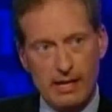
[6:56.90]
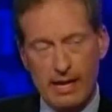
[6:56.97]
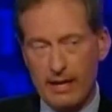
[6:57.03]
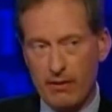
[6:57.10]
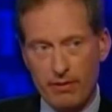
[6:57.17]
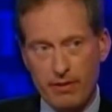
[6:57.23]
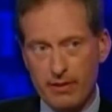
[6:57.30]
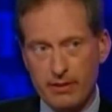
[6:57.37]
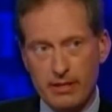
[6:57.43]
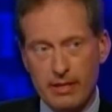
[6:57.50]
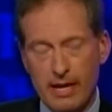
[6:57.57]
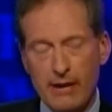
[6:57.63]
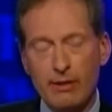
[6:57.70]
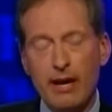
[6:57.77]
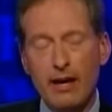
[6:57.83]
I don't think that
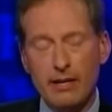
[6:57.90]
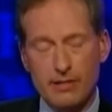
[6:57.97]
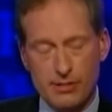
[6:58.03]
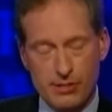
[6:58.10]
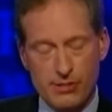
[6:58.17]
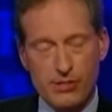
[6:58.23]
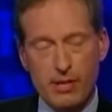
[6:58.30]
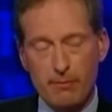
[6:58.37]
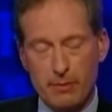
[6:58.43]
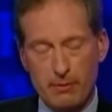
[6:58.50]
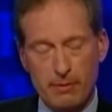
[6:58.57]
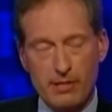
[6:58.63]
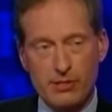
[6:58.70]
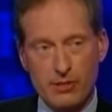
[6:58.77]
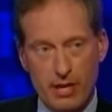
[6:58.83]
al-Qaeda is a symptom.
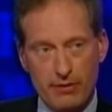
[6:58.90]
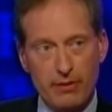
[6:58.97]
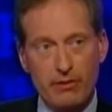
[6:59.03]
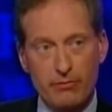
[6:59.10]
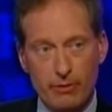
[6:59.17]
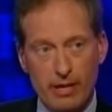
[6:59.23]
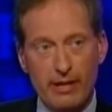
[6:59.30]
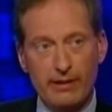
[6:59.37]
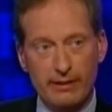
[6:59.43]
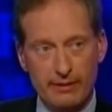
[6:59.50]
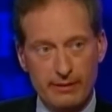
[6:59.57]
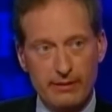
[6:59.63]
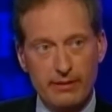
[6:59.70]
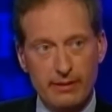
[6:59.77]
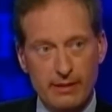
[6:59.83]
It's not the threat.
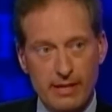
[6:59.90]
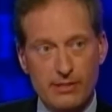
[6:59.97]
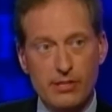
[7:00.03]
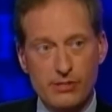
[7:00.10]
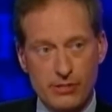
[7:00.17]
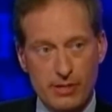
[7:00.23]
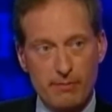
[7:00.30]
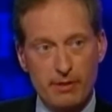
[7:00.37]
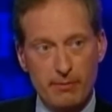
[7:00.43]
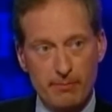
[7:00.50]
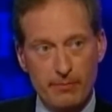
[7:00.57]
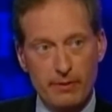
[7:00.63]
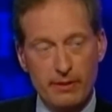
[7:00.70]
It's a symptom.